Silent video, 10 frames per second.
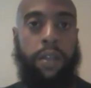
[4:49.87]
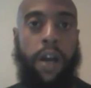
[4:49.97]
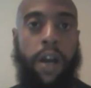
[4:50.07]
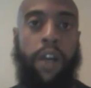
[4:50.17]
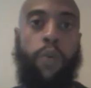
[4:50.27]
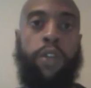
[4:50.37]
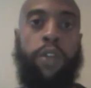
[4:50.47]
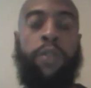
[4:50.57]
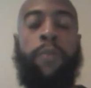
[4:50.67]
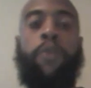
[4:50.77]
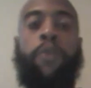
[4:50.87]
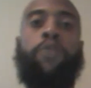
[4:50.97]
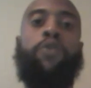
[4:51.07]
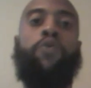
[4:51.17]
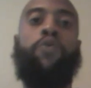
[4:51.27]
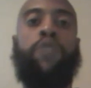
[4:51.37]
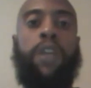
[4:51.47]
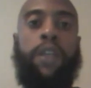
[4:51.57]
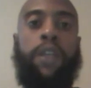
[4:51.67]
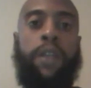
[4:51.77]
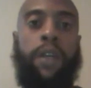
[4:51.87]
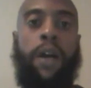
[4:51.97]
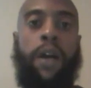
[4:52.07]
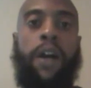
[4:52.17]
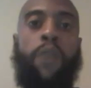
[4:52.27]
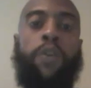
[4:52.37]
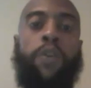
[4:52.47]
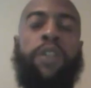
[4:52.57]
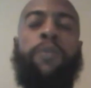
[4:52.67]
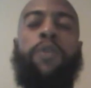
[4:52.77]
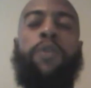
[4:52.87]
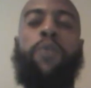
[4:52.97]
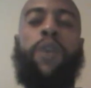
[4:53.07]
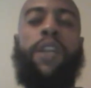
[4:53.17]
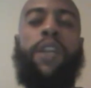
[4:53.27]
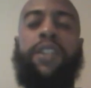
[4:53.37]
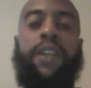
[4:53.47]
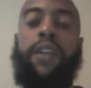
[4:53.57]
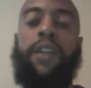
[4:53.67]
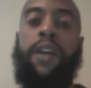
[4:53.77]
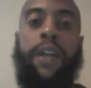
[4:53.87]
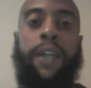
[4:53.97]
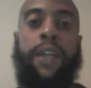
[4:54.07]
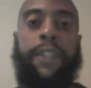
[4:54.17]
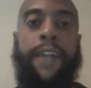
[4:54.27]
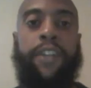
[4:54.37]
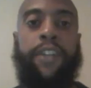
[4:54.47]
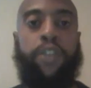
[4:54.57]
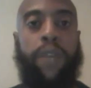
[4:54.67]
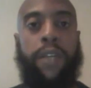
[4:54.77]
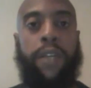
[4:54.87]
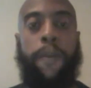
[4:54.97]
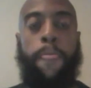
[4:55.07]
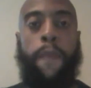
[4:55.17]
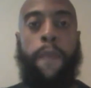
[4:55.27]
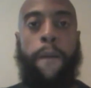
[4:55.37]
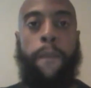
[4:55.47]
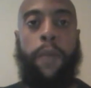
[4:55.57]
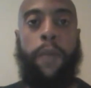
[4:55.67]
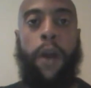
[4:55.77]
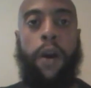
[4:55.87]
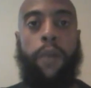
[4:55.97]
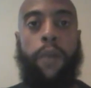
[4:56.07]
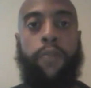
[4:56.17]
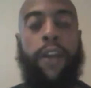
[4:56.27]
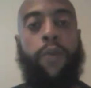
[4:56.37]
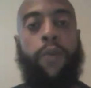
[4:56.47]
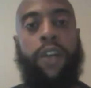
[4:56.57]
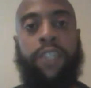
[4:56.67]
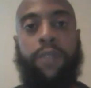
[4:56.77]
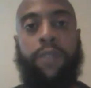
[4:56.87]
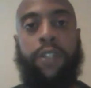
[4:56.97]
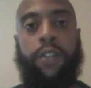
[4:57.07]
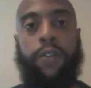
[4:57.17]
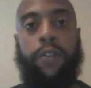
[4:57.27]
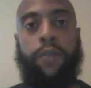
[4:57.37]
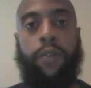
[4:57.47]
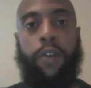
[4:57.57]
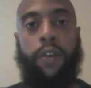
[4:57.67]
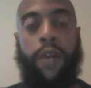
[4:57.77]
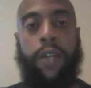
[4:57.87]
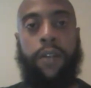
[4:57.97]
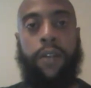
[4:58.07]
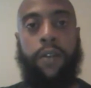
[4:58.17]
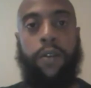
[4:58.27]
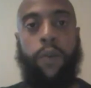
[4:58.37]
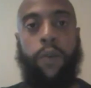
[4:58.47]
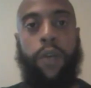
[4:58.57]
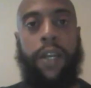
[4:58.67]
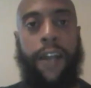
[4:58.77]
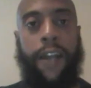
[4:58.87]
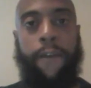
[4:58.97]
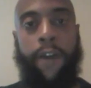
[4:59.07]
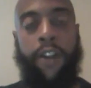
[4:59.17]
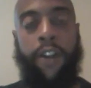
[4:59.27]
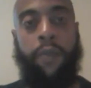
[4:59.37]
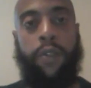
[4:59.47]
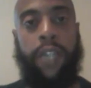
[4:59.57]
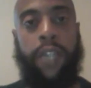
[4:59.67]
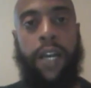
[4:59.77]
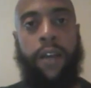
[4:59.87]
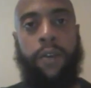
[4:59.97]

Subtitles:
I can worship him on a Tuesday. I can worship him on a Wednesday. That is straight brainwashing material. All right. We are not following the Most High.